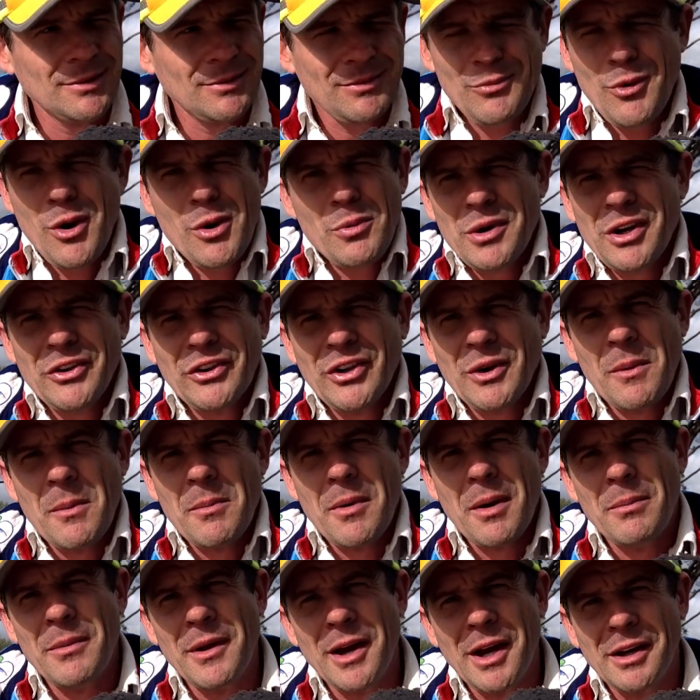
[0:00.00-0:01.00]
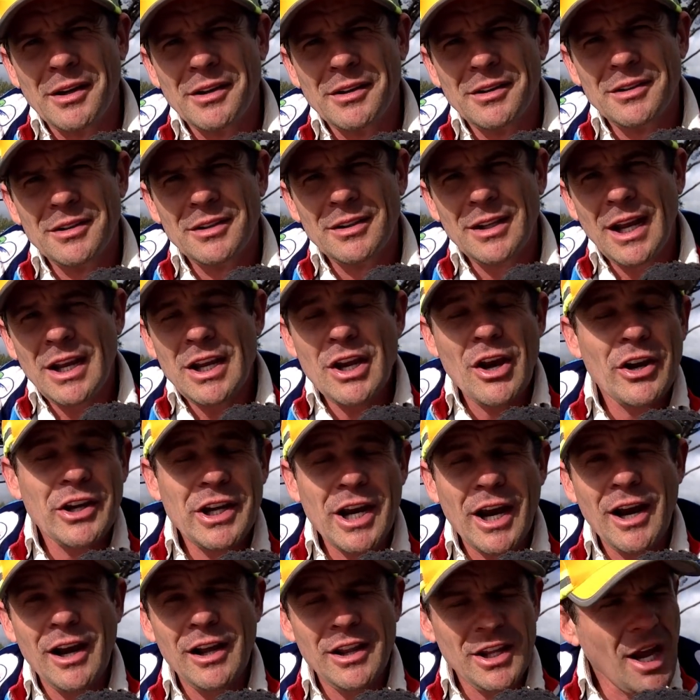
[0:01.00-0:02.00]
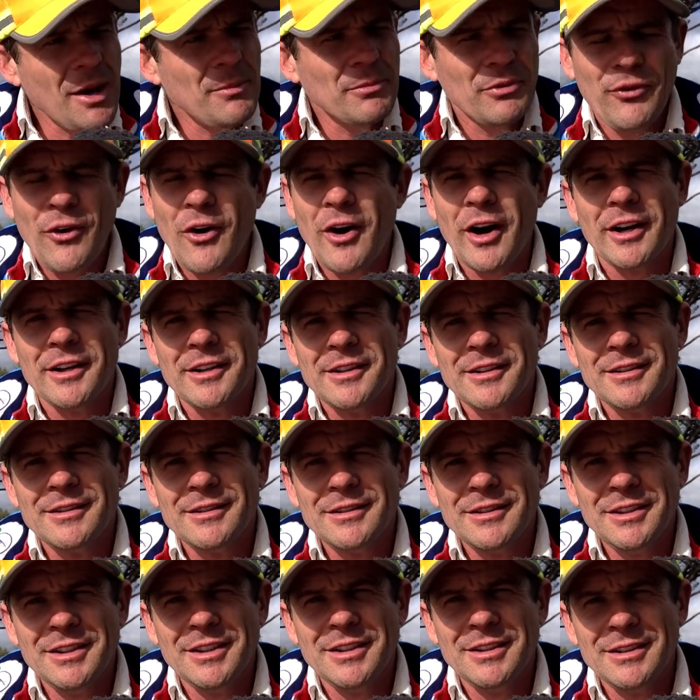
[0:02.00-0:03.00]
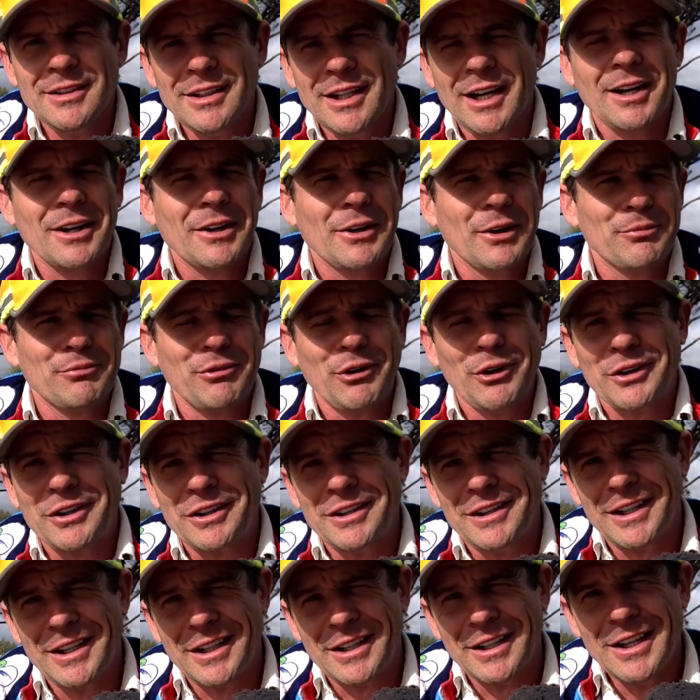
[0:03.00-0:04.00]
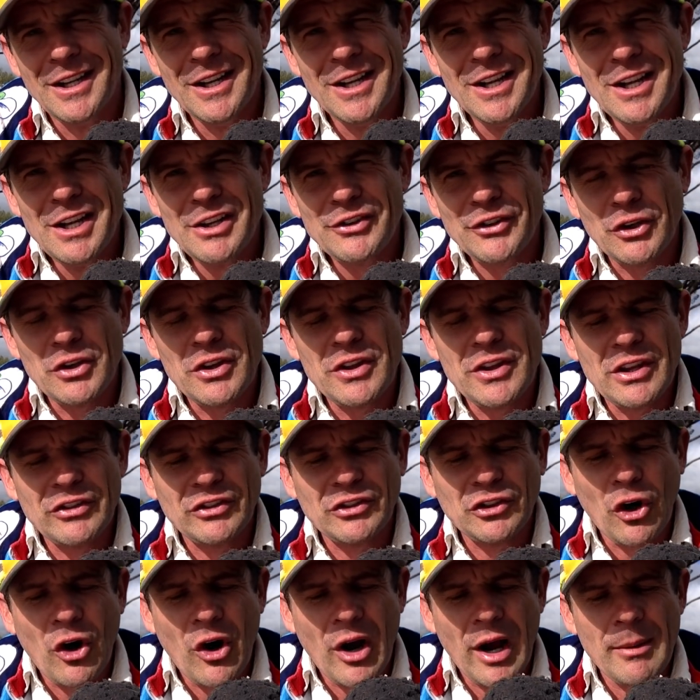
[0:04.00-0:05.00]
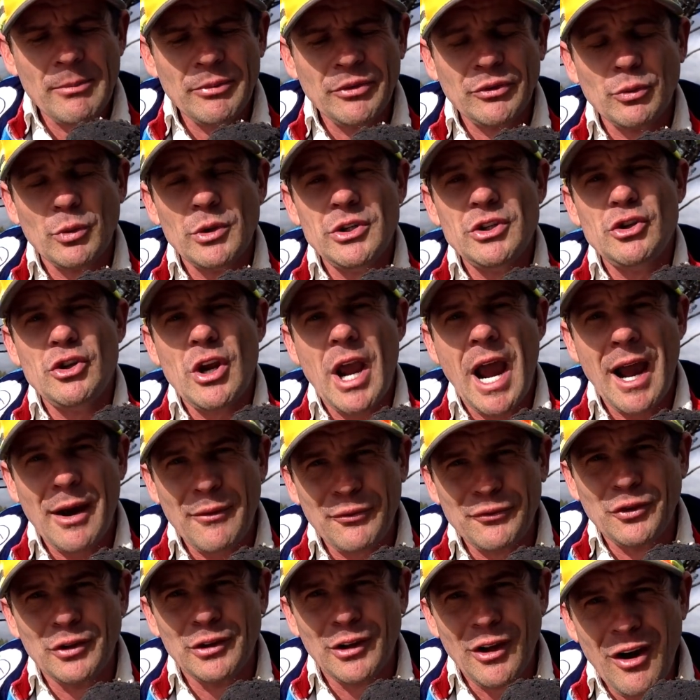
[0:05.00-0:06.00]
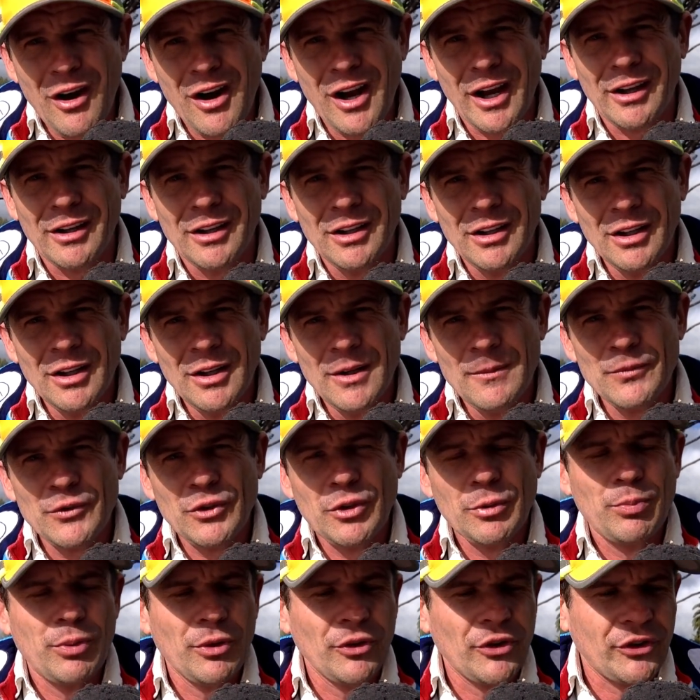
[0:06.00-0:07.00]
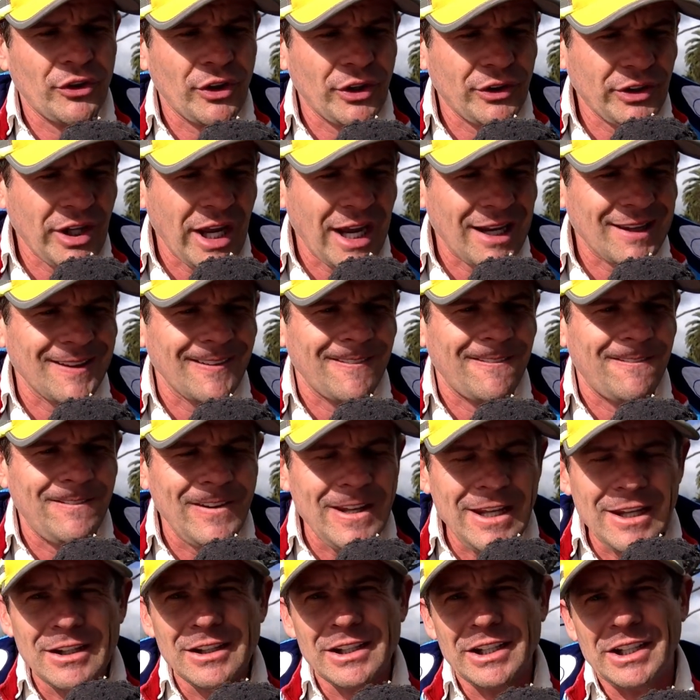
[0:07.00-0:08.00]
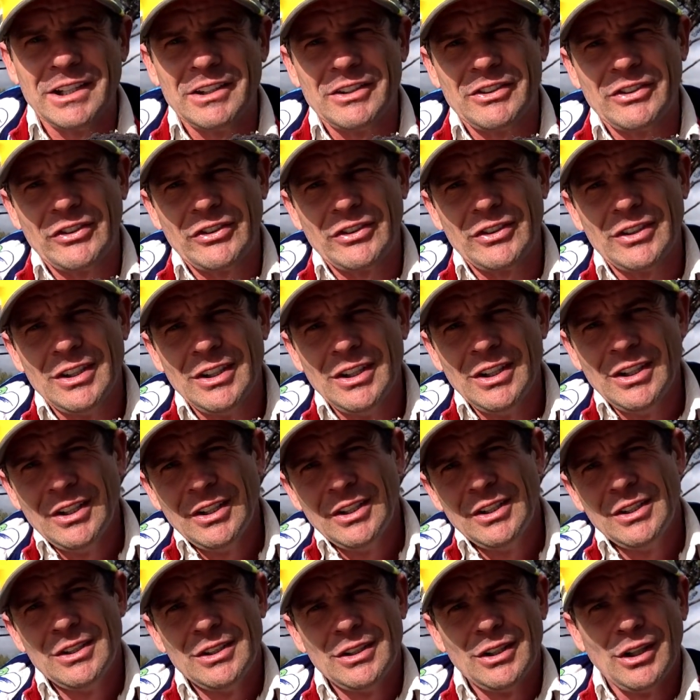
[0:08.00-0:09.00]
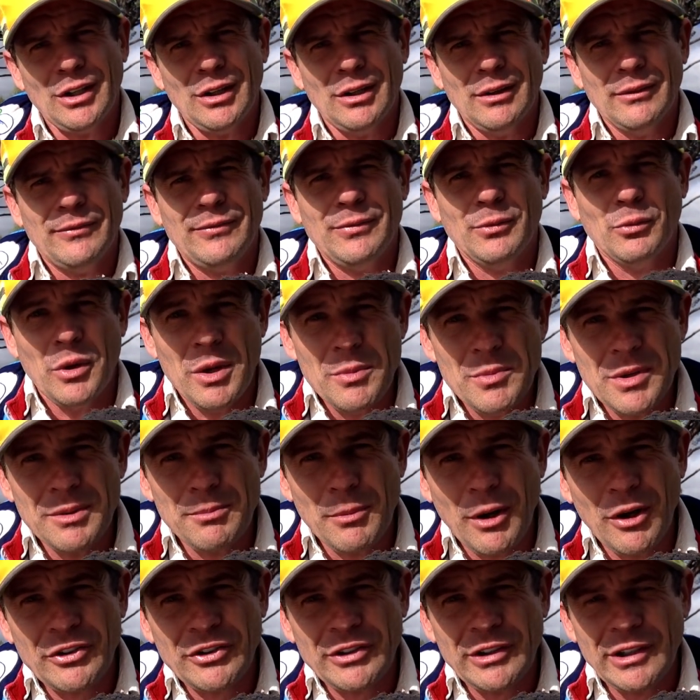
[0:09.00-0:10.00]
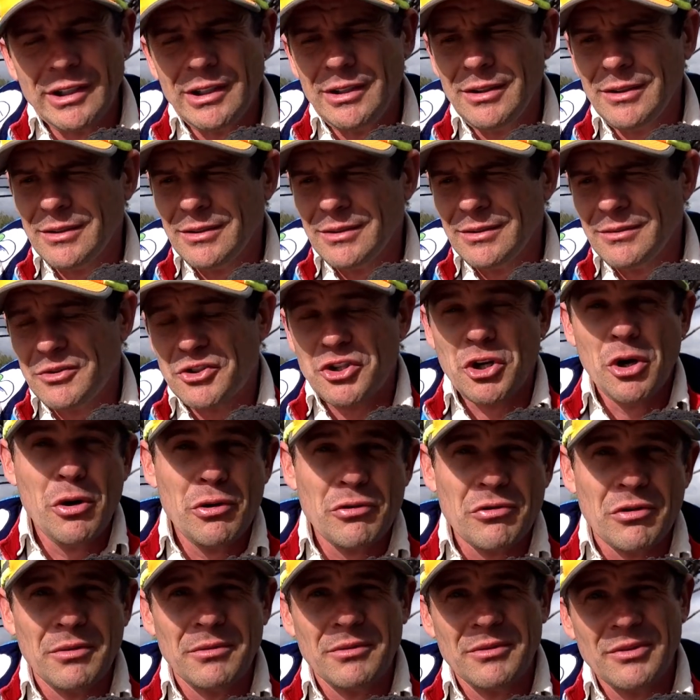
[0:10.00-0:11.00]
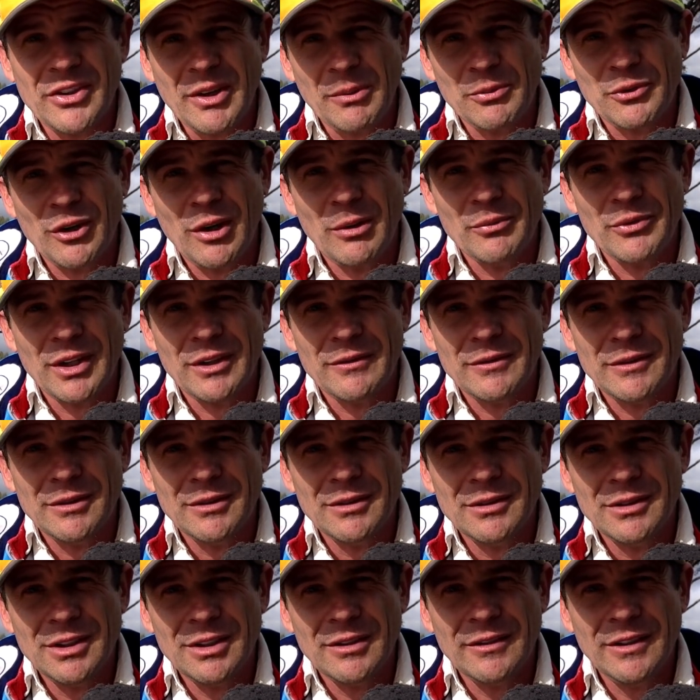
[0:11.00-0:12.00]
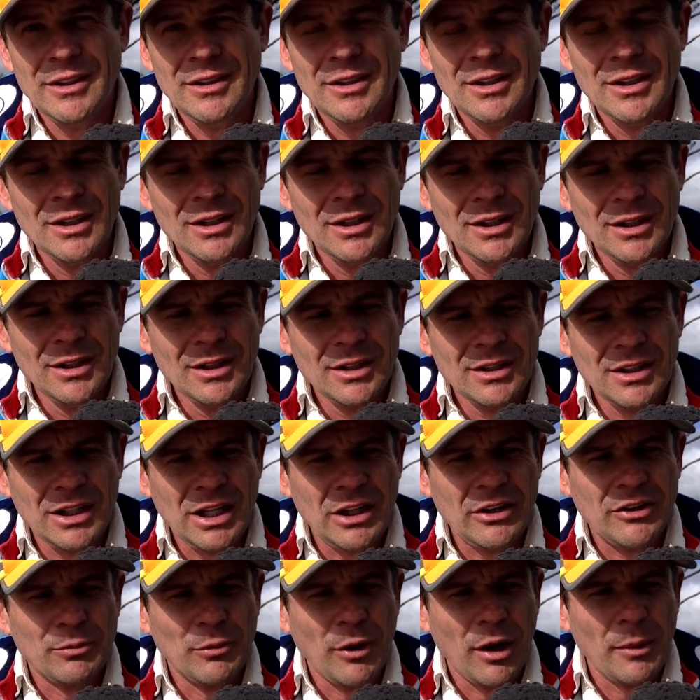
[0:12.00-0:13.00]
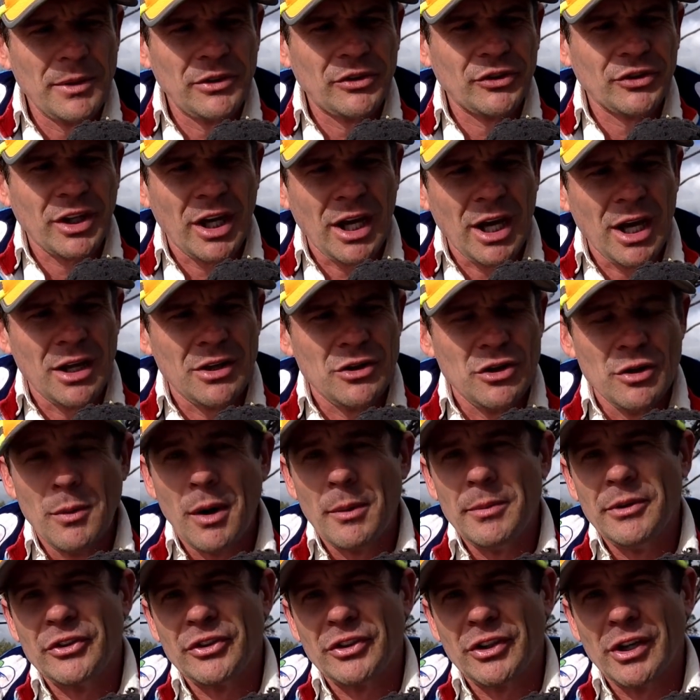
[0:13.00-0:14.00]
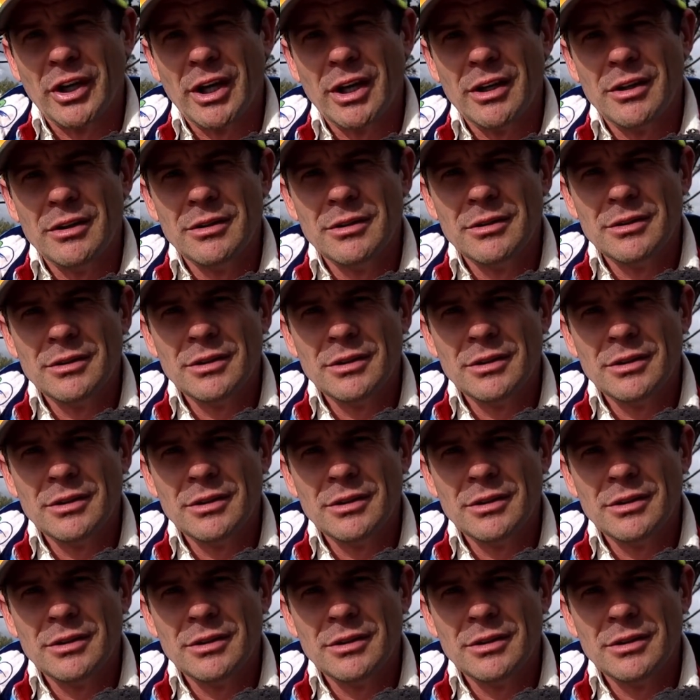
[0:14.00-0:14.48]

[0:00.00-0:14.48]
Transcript: Why would I tell my mum that? Are you okay, Hal? Yeah, I'm fine, you know. Now I've got a broken leg. So there's times where you have to lie to protect the feelings of women, mostly children sometimes even, you know. Kids might be scared, you might be scared.